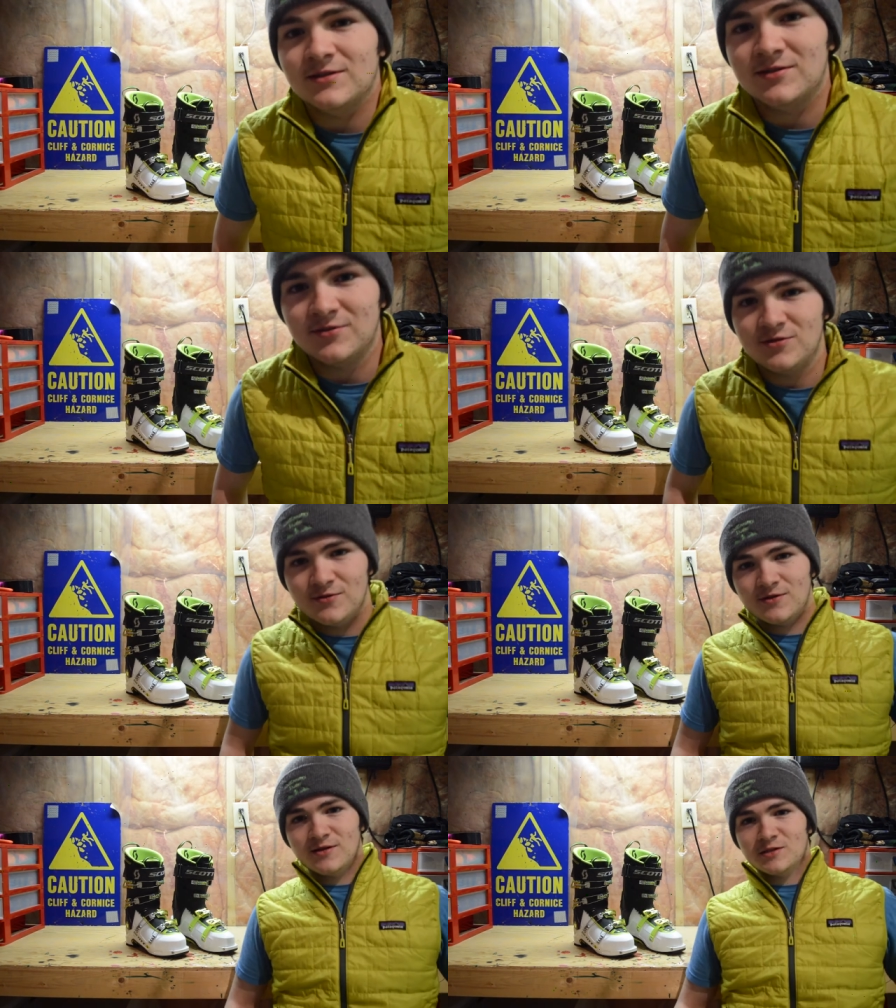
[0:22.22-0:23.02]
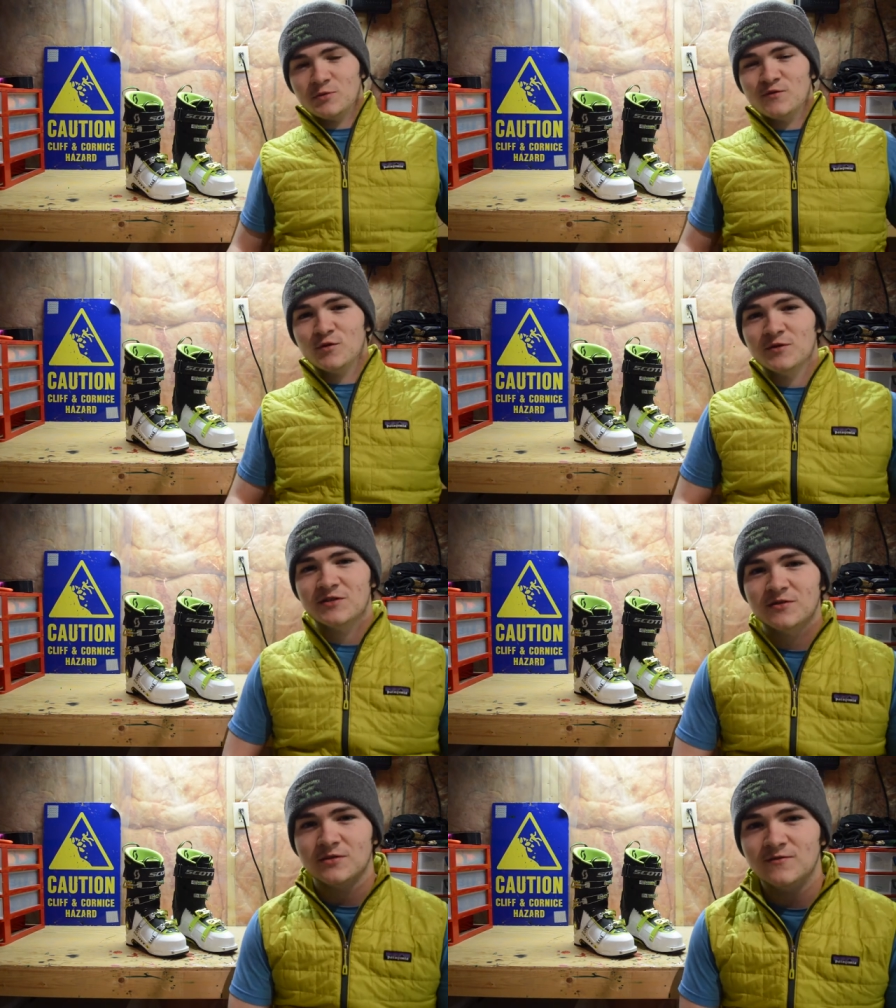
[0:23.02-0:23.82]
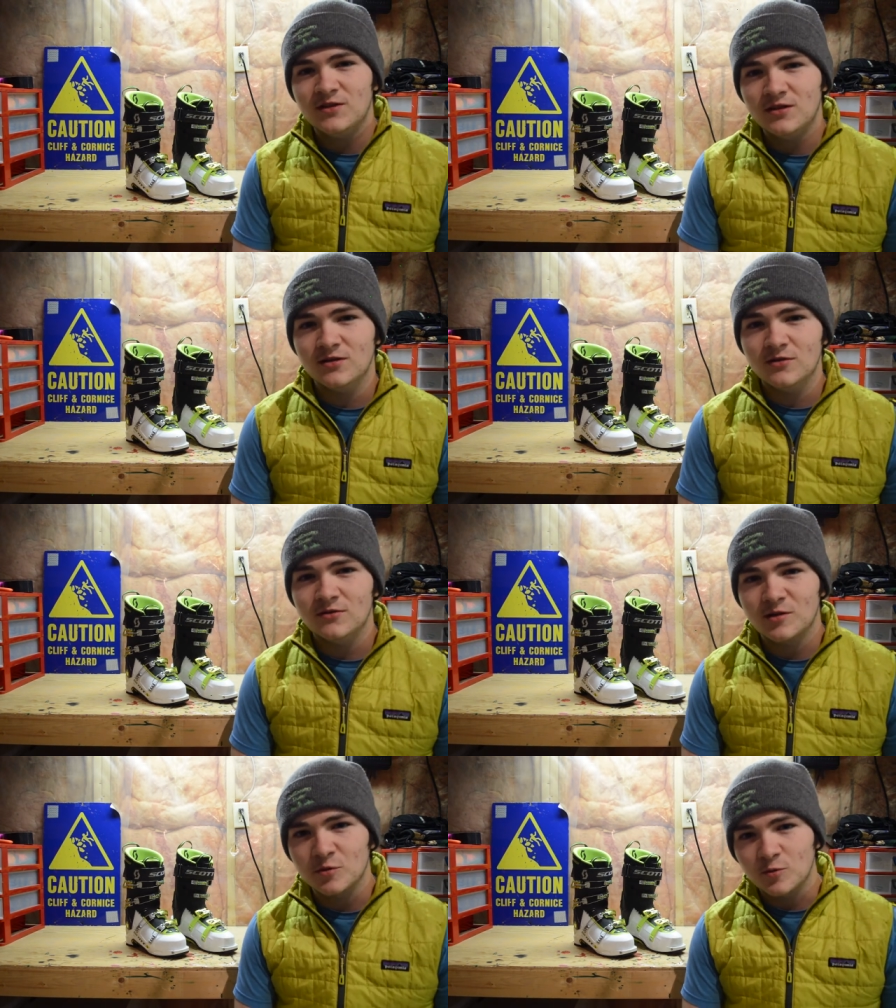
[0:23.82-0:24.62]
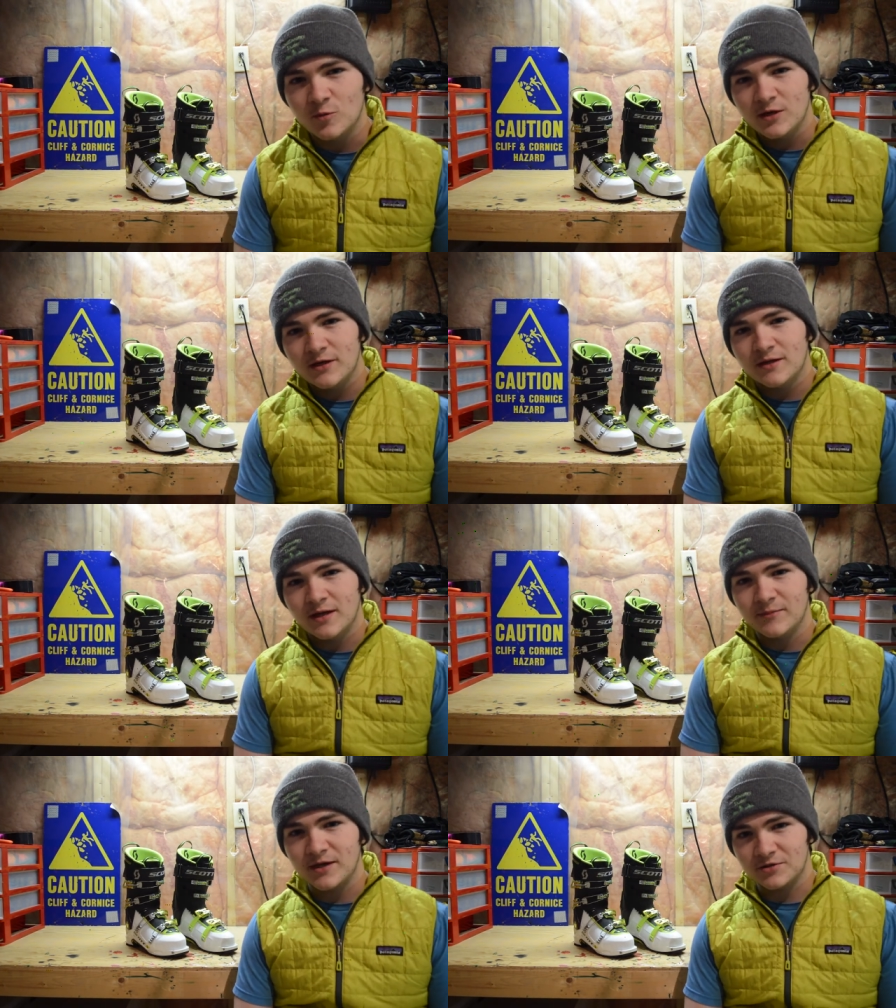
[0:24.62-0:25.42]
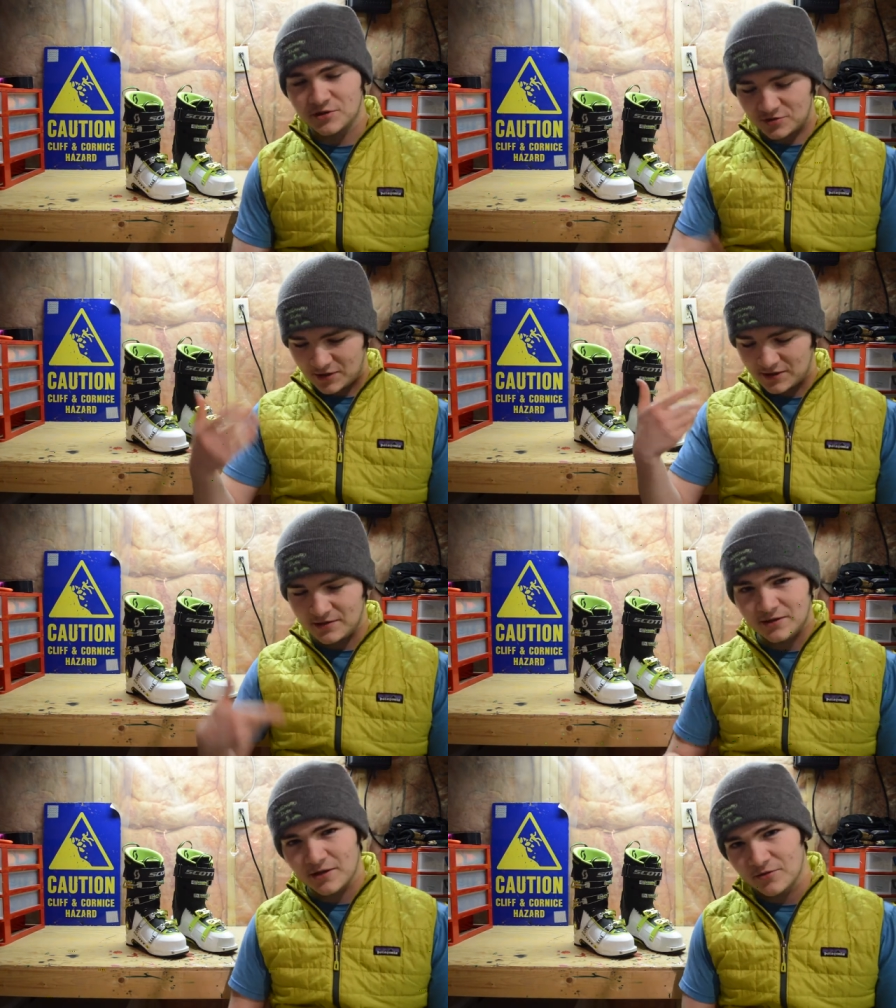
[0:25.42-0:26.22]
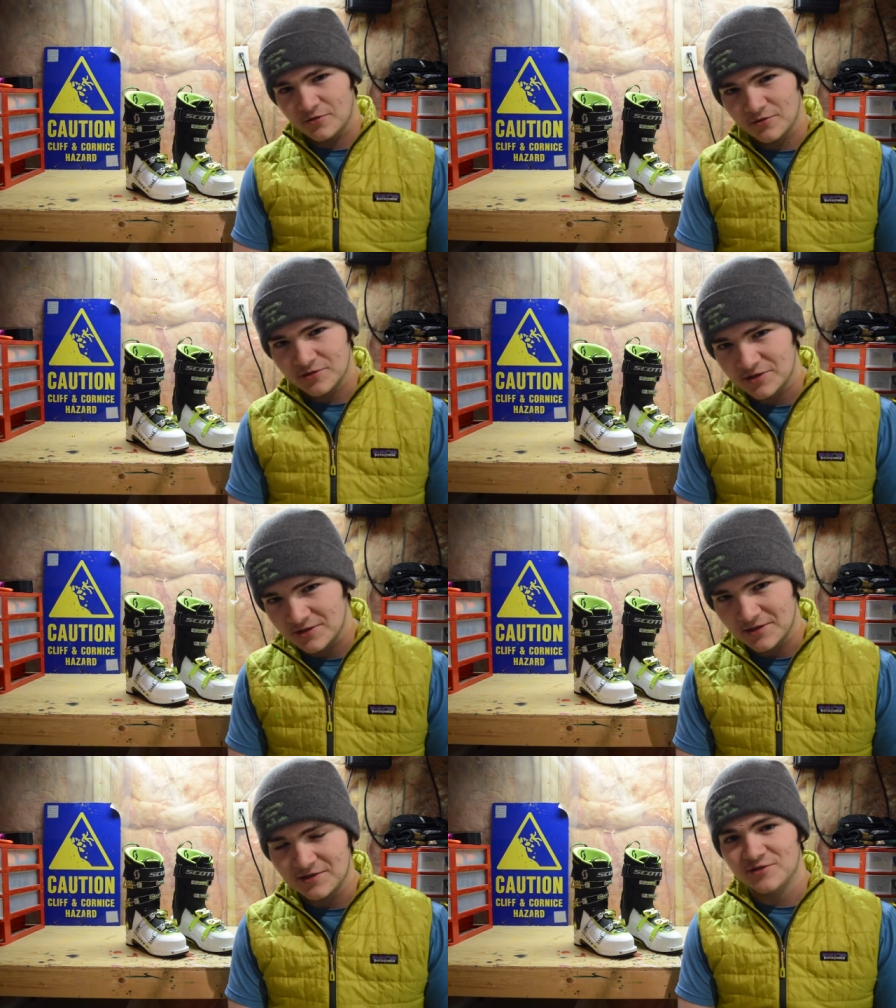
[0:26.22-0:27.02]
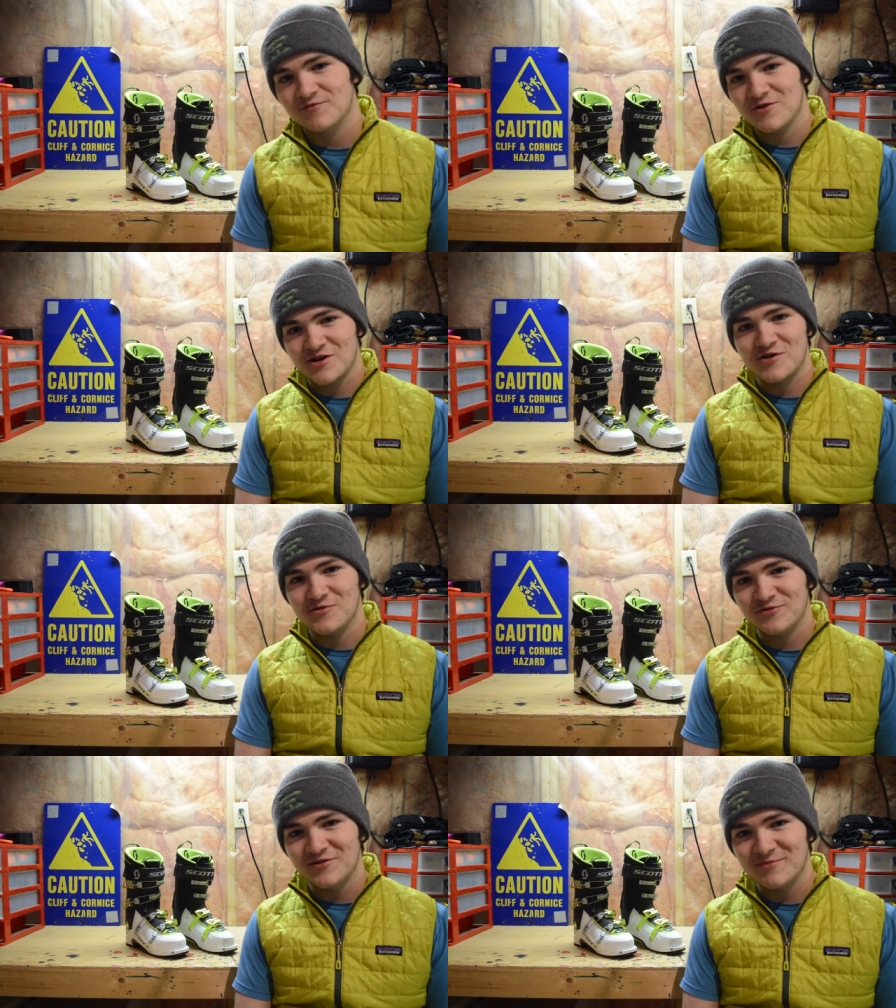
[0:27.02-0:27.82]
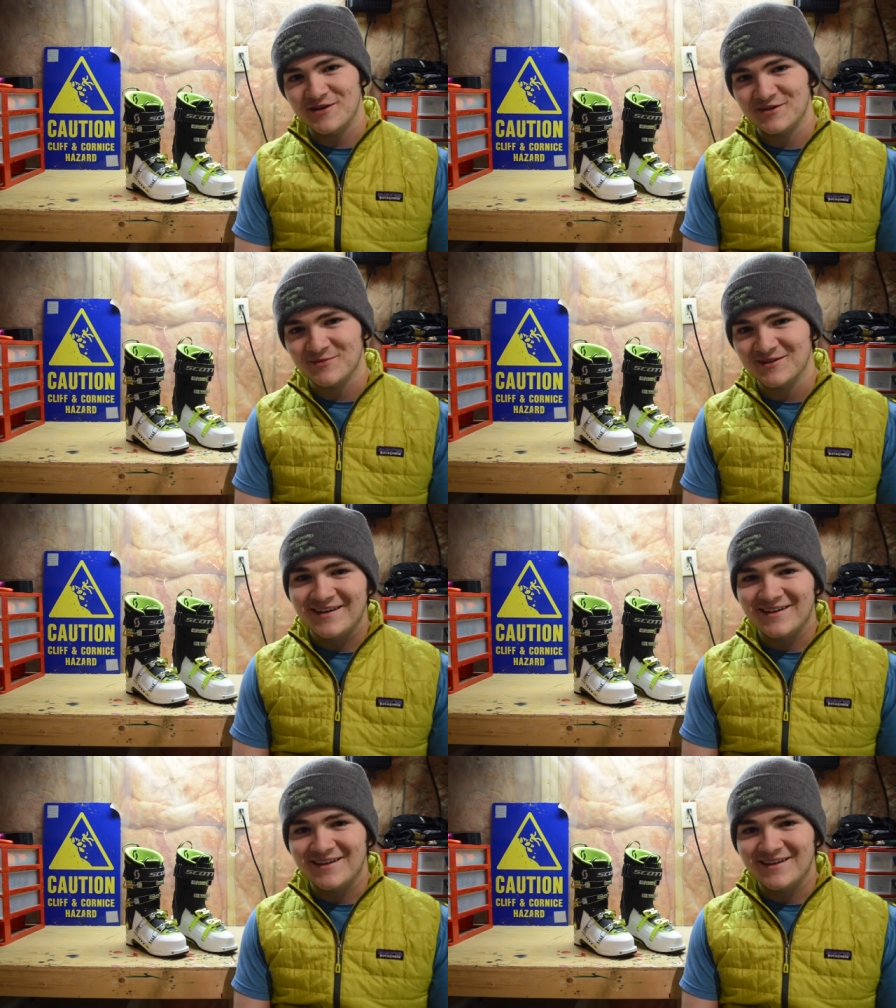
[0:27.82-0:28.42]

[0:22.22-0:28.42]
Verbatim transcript: so two things before we start the video. Number one, I'm not just trying to look outdoorsy. It is very cold in the basement.